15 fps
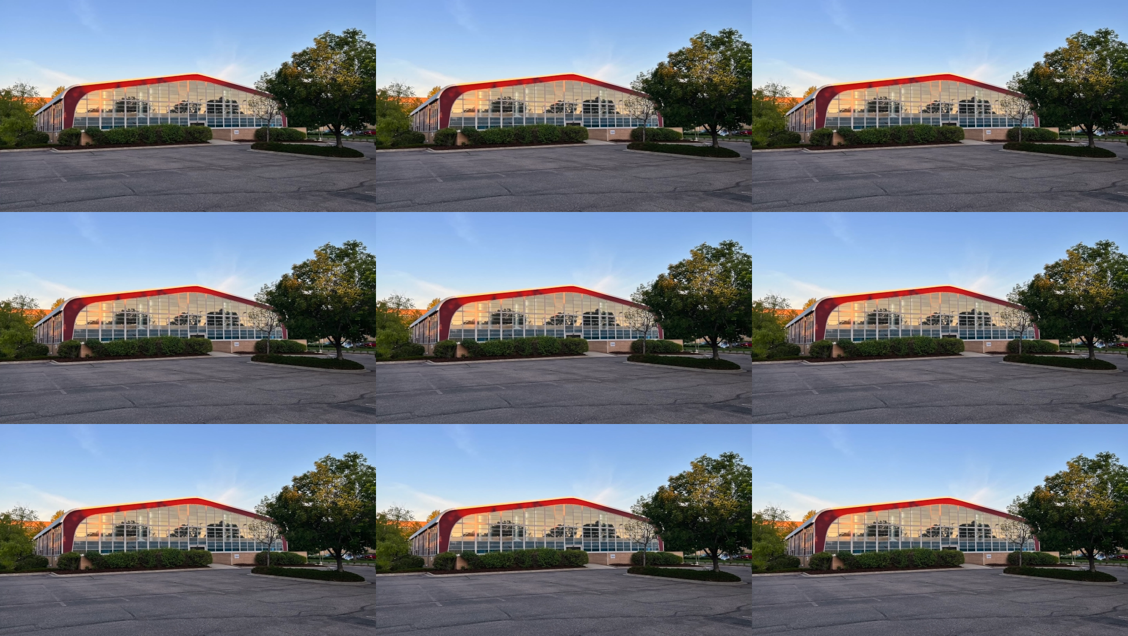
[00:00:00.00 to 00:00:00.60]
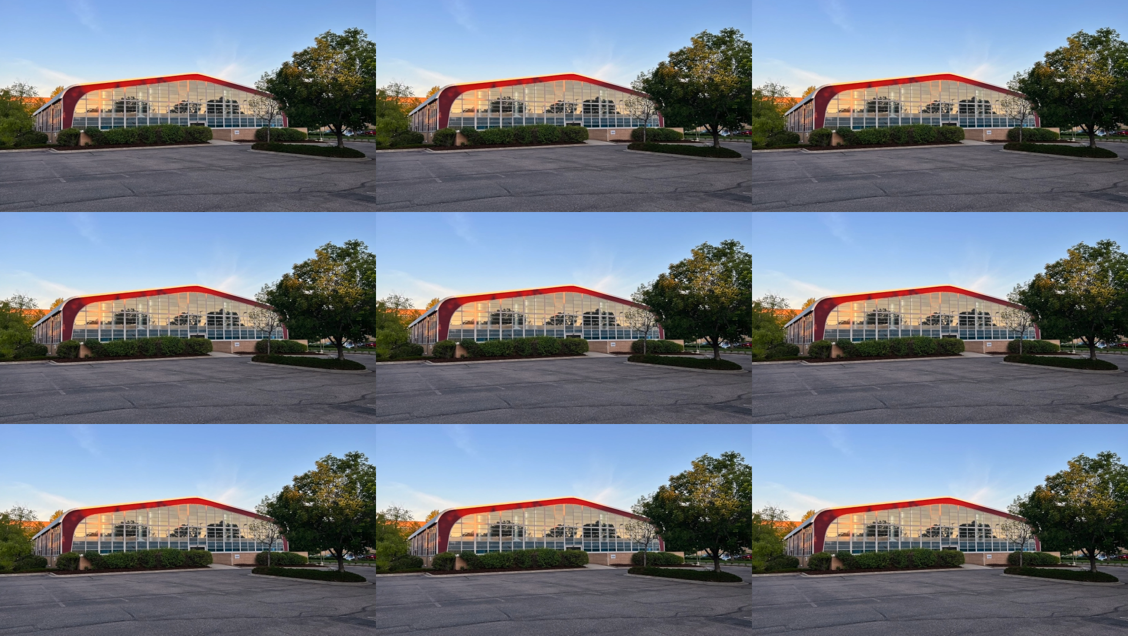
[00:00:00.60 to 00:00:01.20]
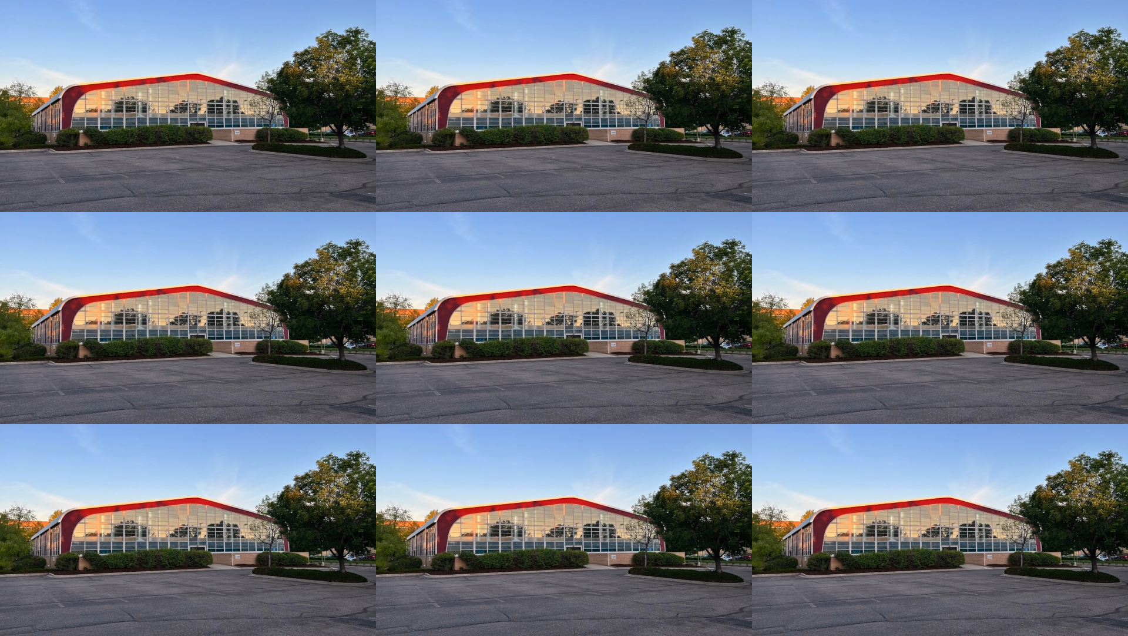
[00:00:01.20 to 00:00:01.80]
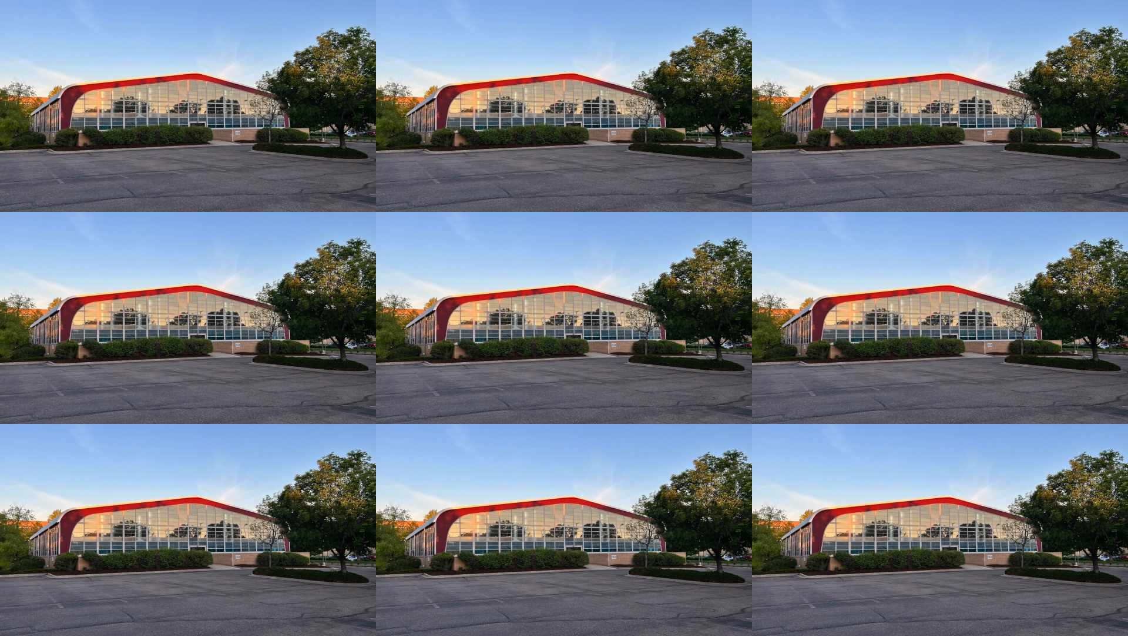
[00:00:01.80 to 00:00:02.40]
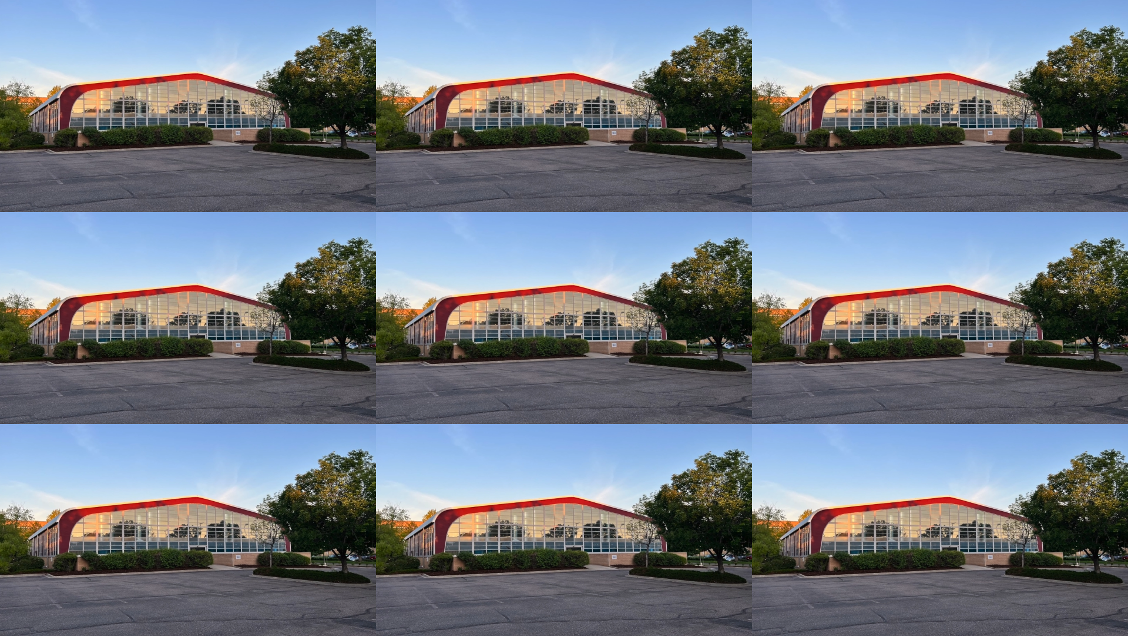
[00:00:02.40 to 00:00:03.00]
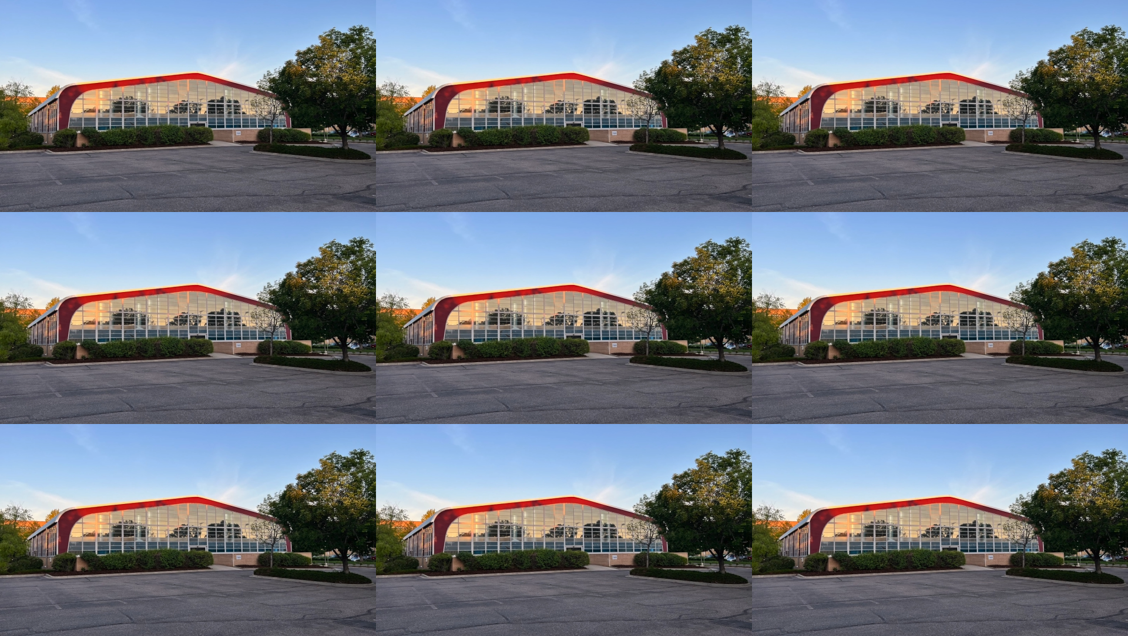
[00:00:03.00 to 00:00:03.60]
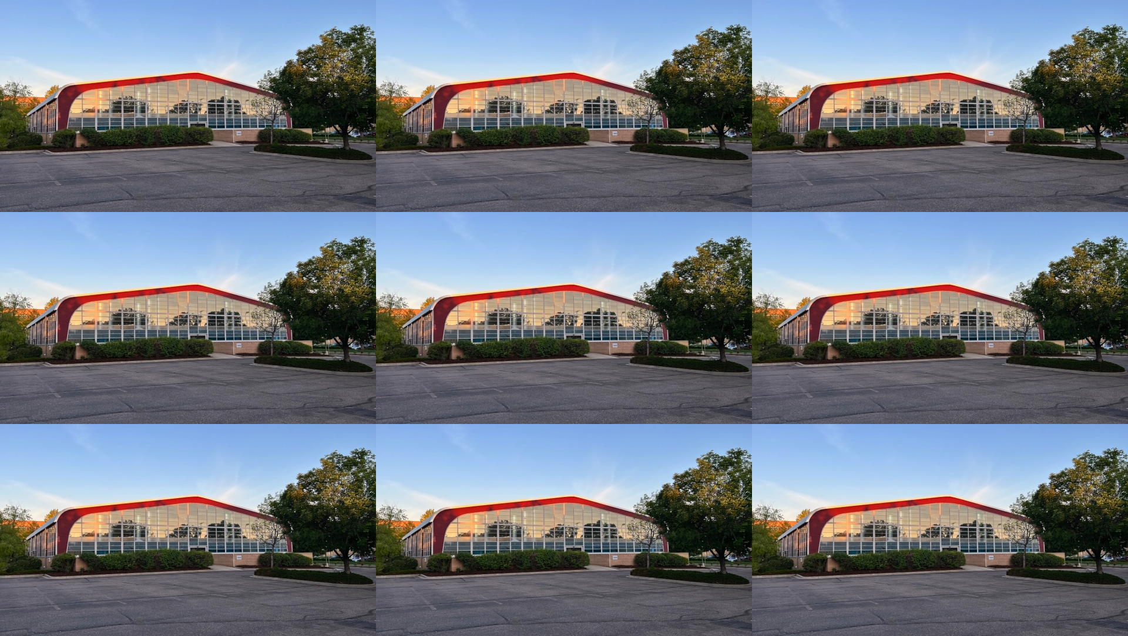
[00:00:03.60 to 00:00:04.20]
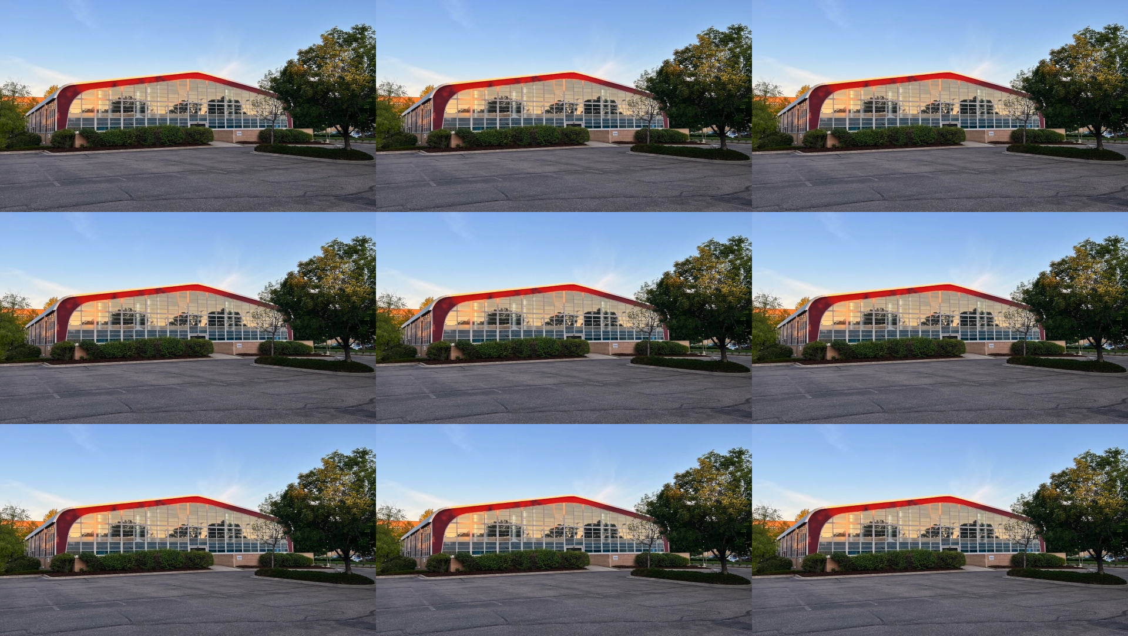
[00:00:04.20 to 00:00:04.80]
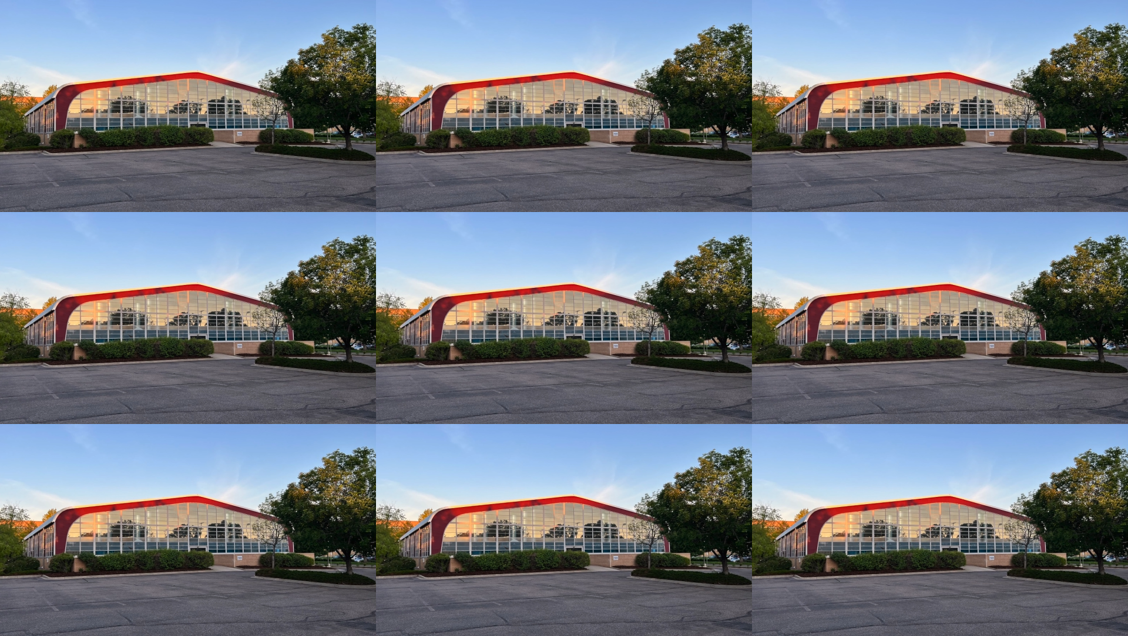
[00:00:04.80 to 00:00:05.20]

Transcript: Nobody's mouth can be seen.